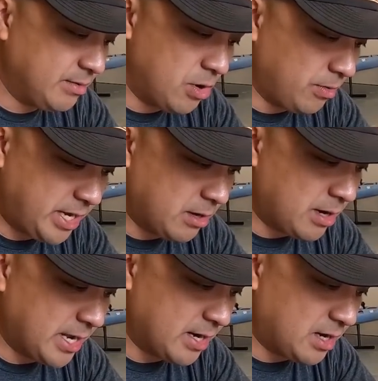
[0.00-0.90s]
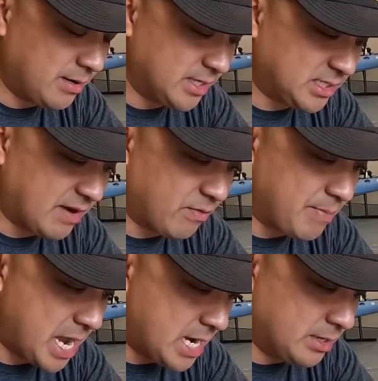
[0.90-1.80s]
No gear on it at all aside from
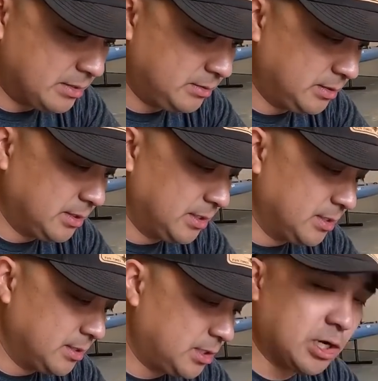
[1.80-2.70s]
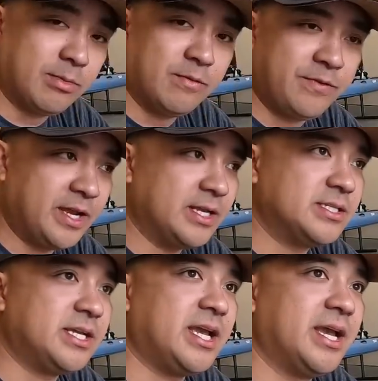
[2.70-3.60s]
paddles, turbo
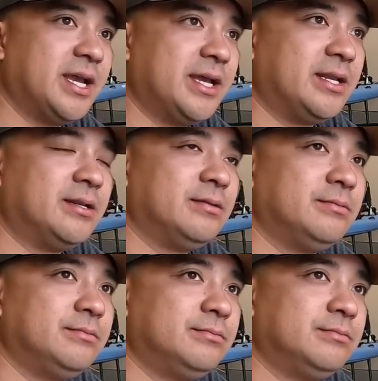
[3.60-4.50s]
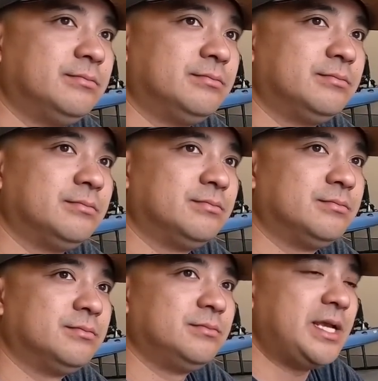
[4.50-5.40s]
fins, and
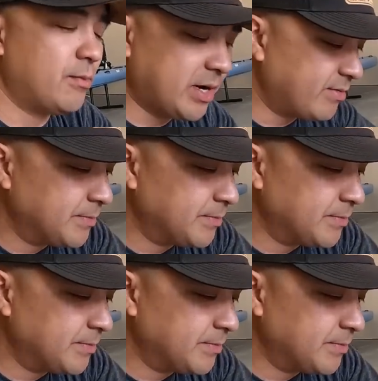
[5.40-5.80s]
yeah, whatever.